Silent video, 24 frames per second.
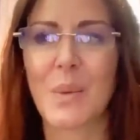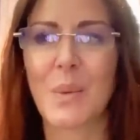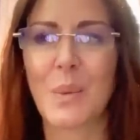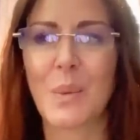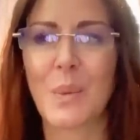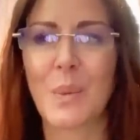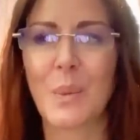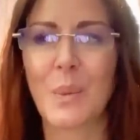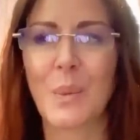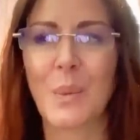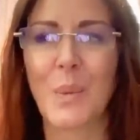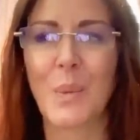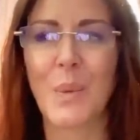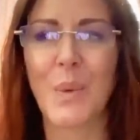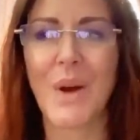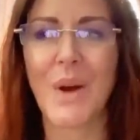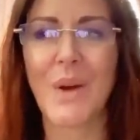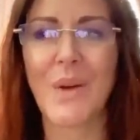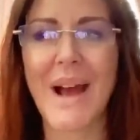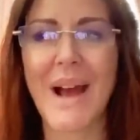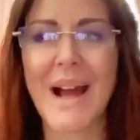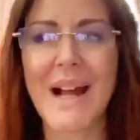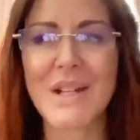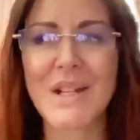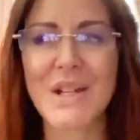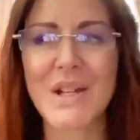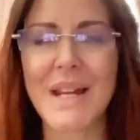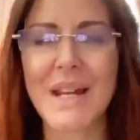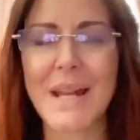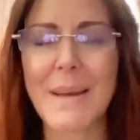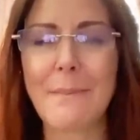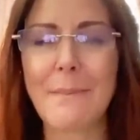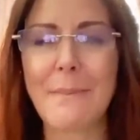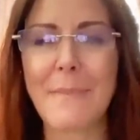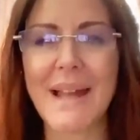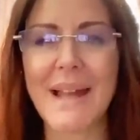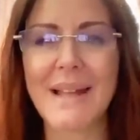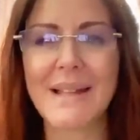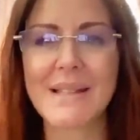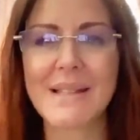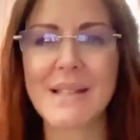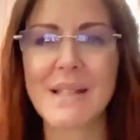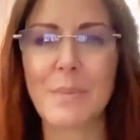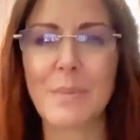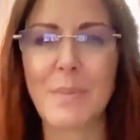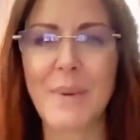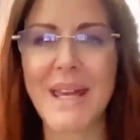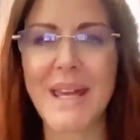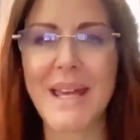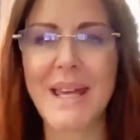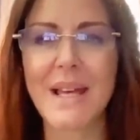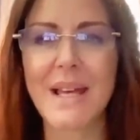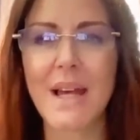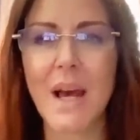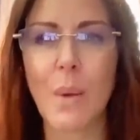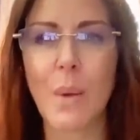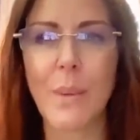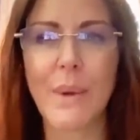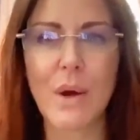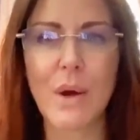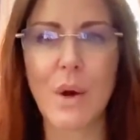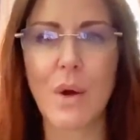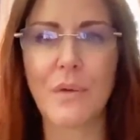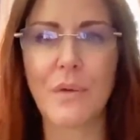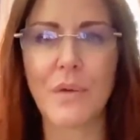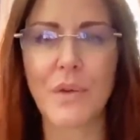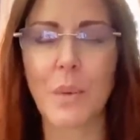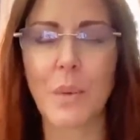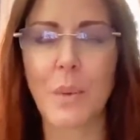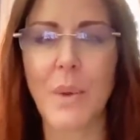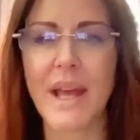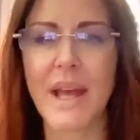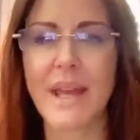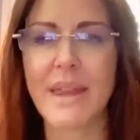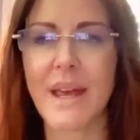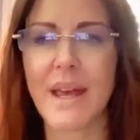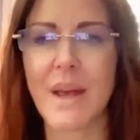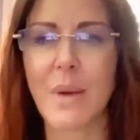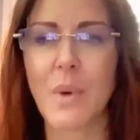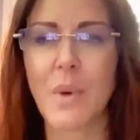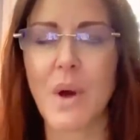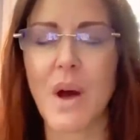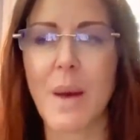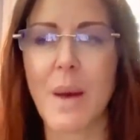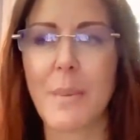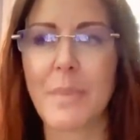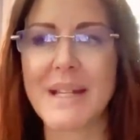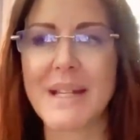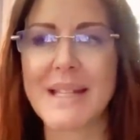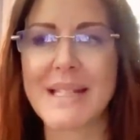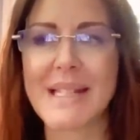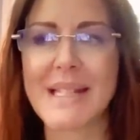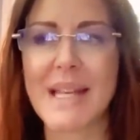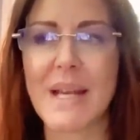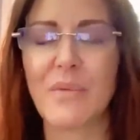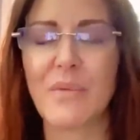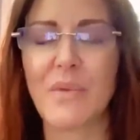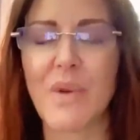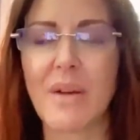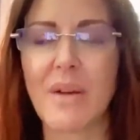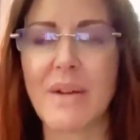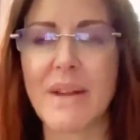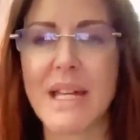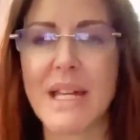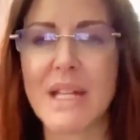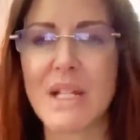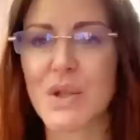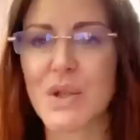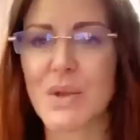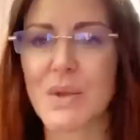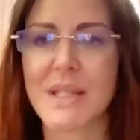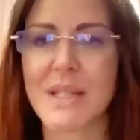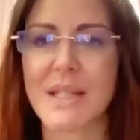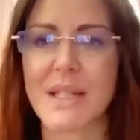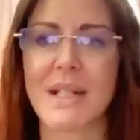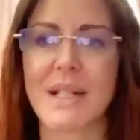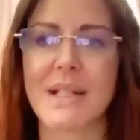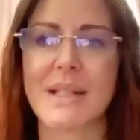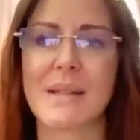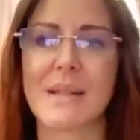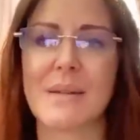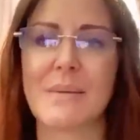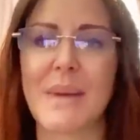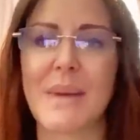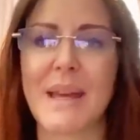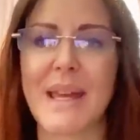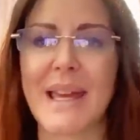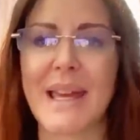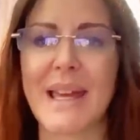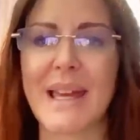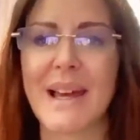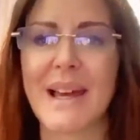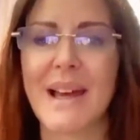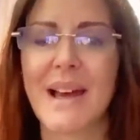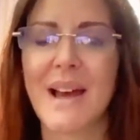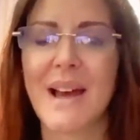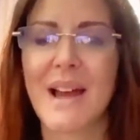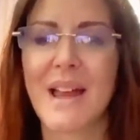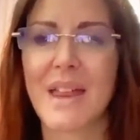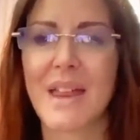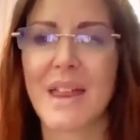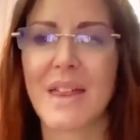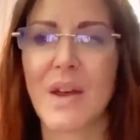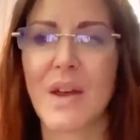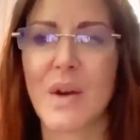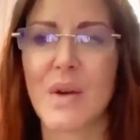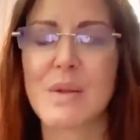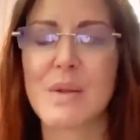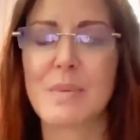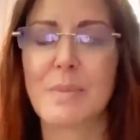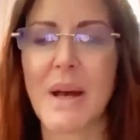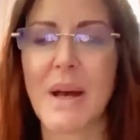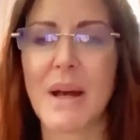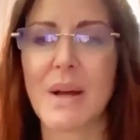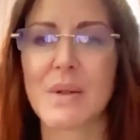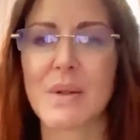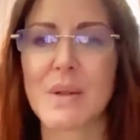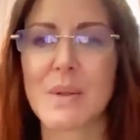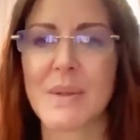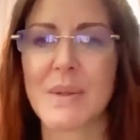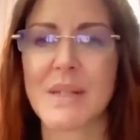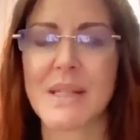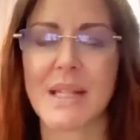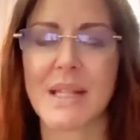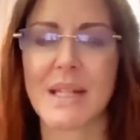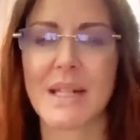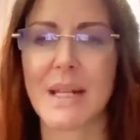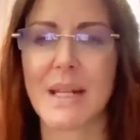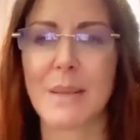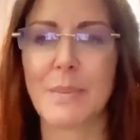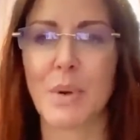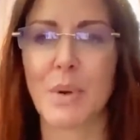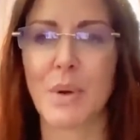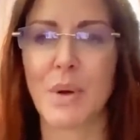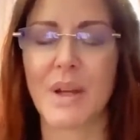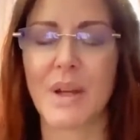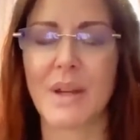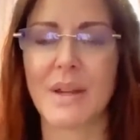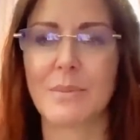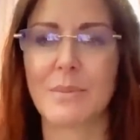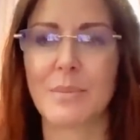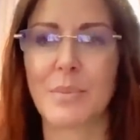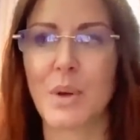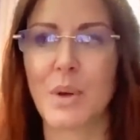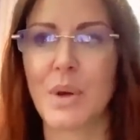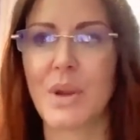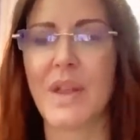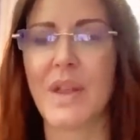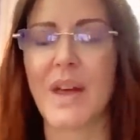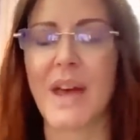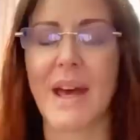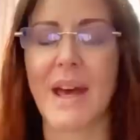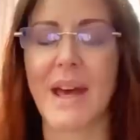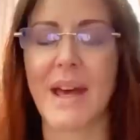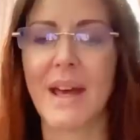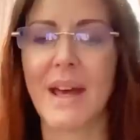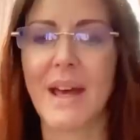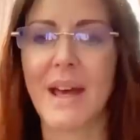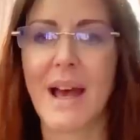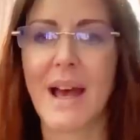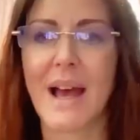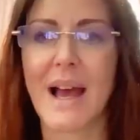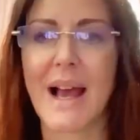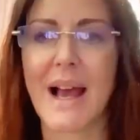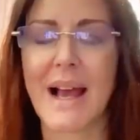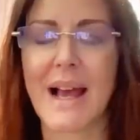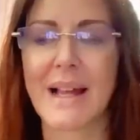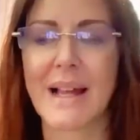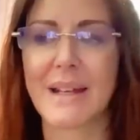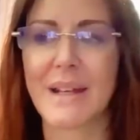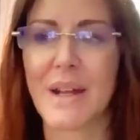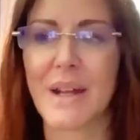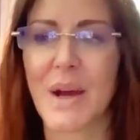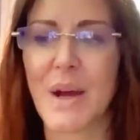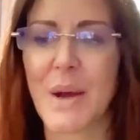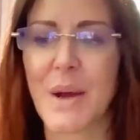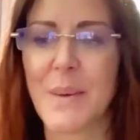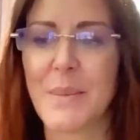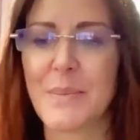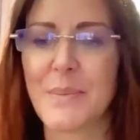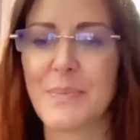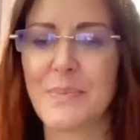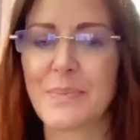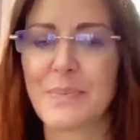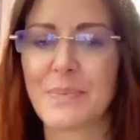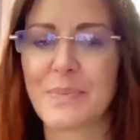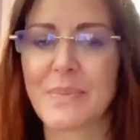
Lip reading: were actually meant to be going off the way they were, but it seemed very interesting to me that those bells were suddenly put there, and I